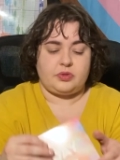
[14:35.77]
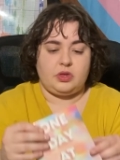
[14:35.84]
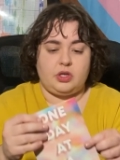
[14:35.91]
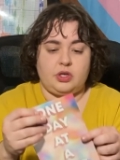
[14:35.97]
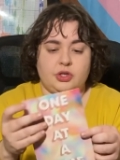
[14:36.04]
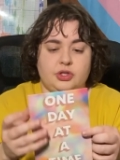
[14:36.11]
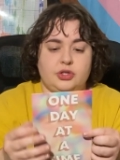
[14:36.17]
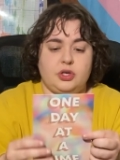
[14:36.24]

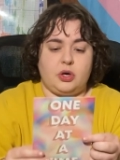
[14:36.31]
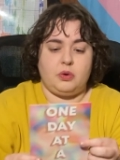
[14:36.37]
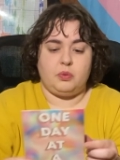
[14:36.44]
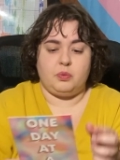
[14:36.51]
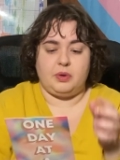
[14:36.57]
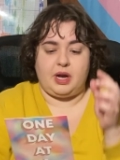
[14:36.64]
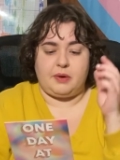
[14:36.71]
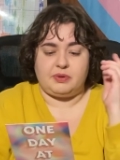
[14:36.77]
so
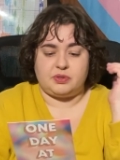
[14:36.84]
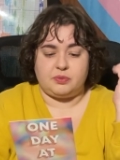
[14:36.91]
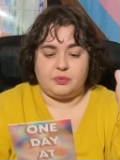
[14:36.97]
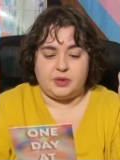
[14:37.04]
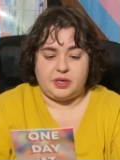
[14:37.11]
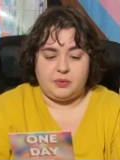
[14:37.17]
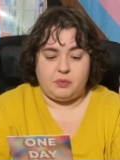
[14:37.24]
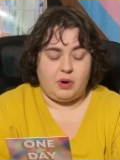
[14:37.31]
when I was
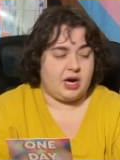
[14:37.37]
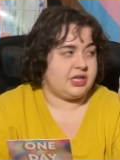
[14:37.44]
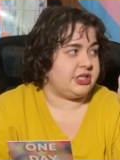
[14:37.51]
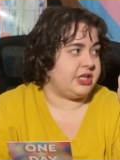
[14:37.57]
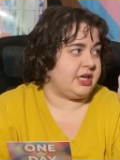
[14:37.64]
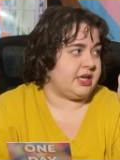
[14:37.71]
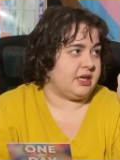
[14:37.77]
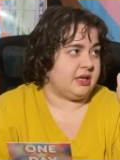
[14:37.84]

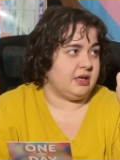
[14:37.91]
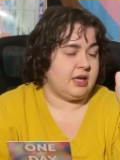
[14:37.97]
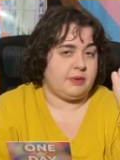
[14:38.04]
re-watching,